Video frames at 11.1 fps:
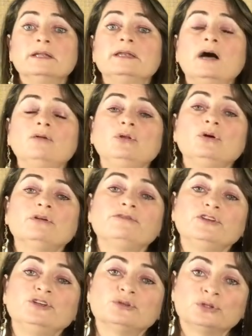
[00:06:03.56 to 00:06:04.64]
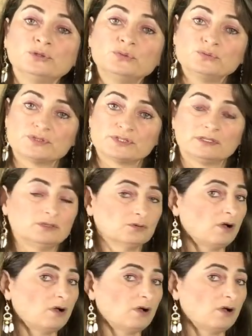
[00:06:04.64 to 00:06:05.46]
Now look for your clues. You